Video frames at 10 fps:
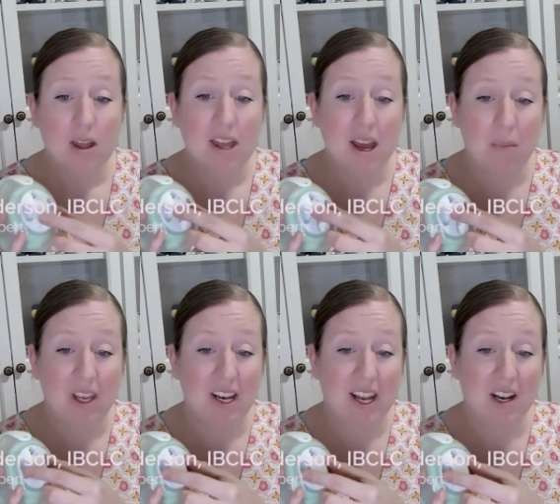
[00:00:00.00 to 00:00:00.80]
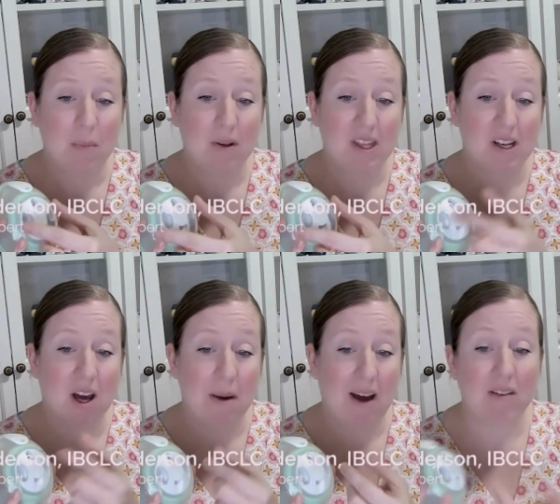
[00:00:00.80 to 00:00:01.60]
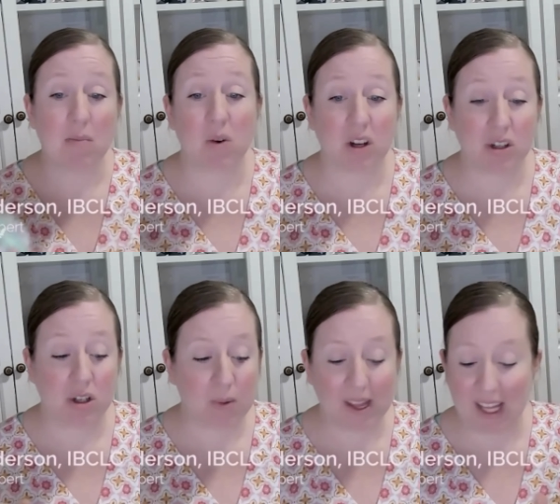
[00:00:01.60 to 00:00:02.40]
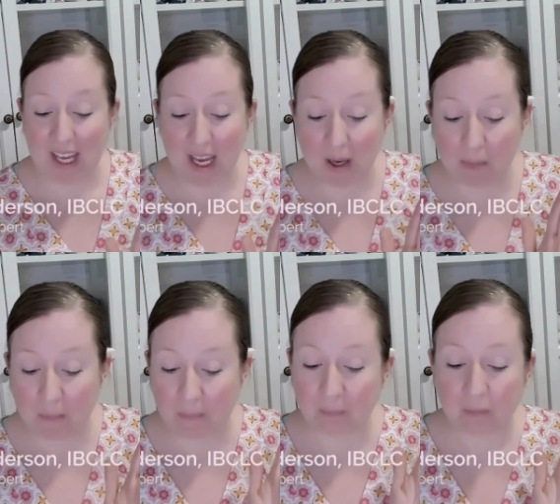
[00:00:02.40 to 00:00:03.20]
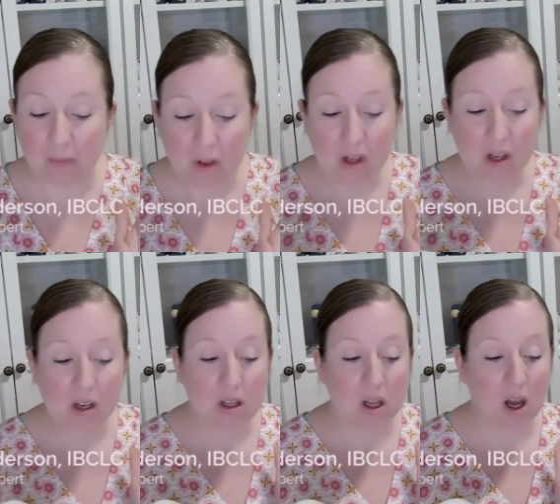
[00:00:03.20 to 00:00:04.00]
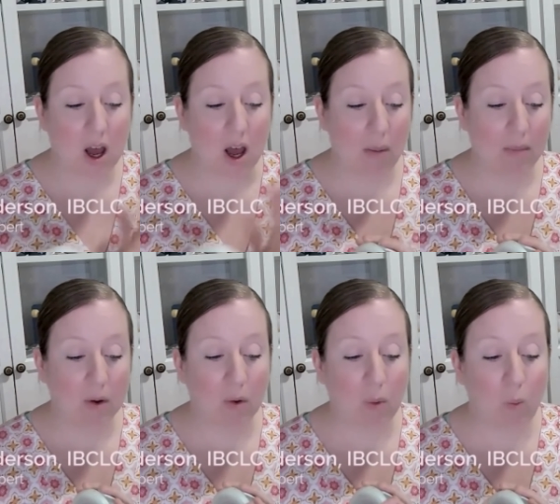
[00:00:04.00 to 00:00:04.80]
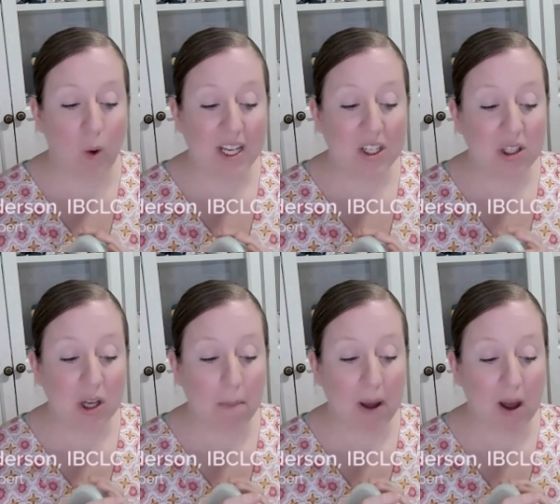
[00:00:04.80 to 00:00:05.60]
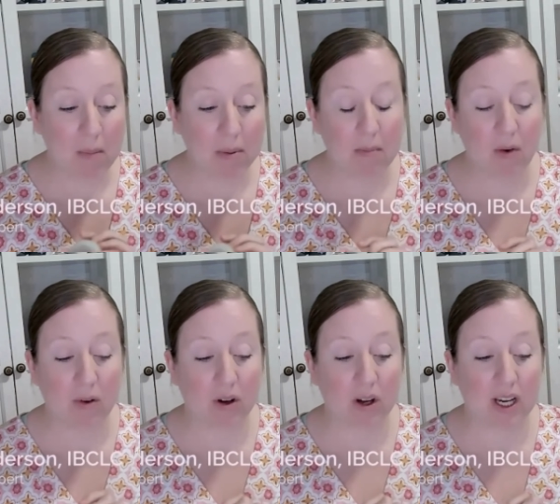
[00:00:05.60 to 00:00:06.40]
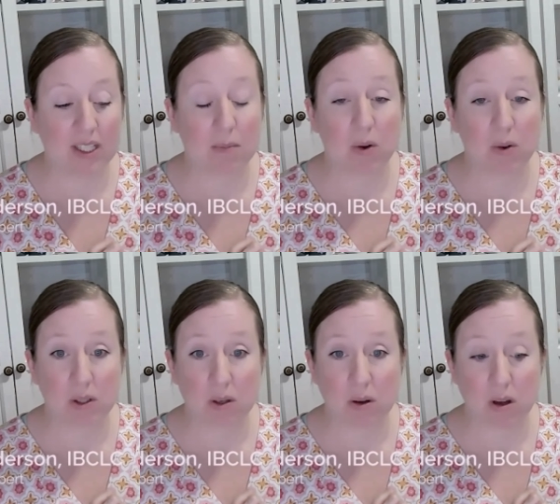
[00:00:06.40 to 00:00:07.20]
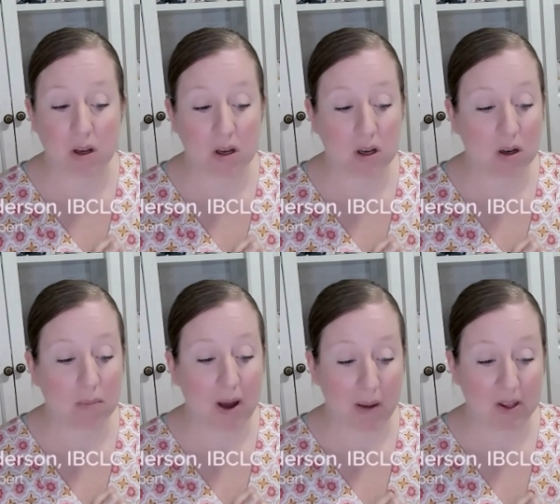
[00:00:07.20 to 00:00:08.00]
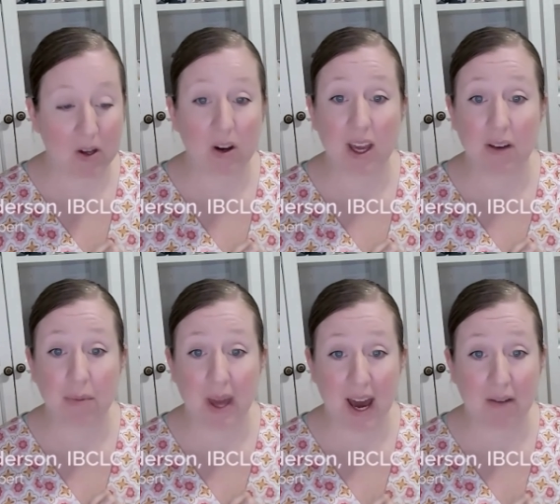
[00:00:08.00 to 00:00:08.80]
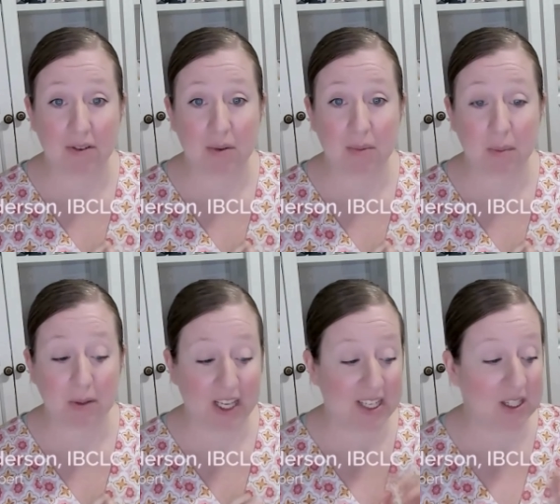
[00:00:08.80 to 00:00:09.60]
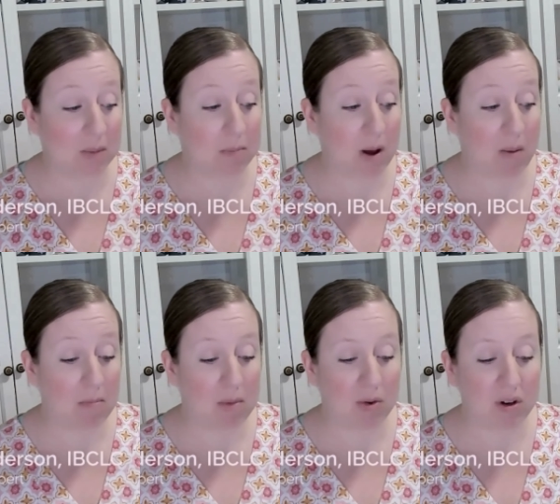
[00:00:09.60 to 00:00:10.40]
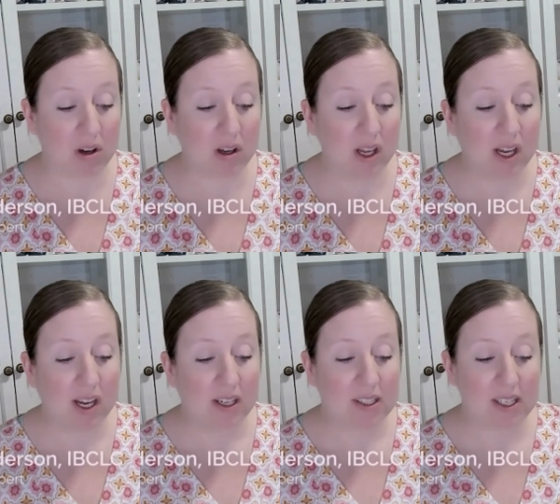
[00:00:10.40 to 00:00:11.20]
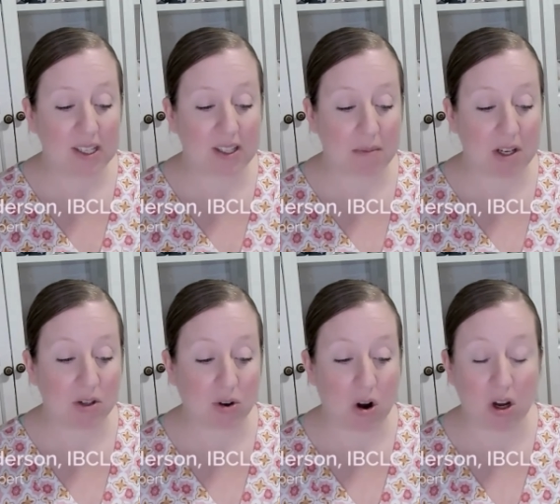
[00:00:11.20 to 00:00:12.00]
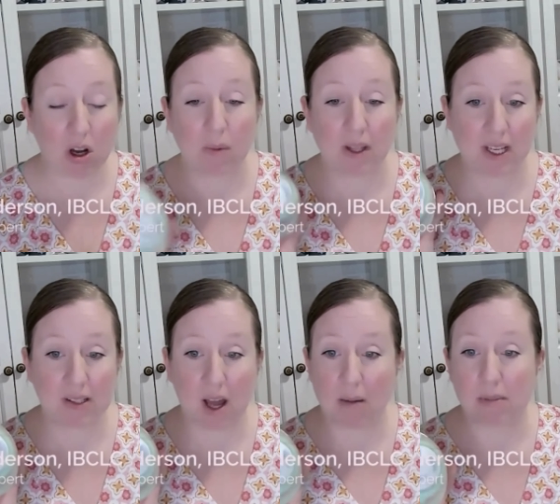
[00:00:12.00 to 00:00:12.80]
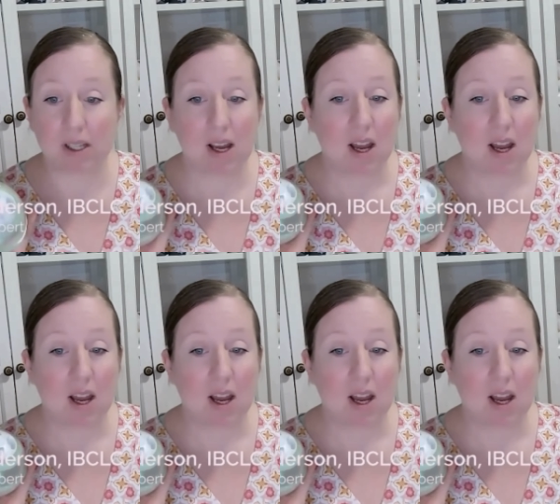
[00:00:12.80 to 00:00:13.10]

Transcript: then we can end up with the cup having more issues with leaking. Um, which pump motor is most popular if we have to replace the pump motor to get something stronger with these cups?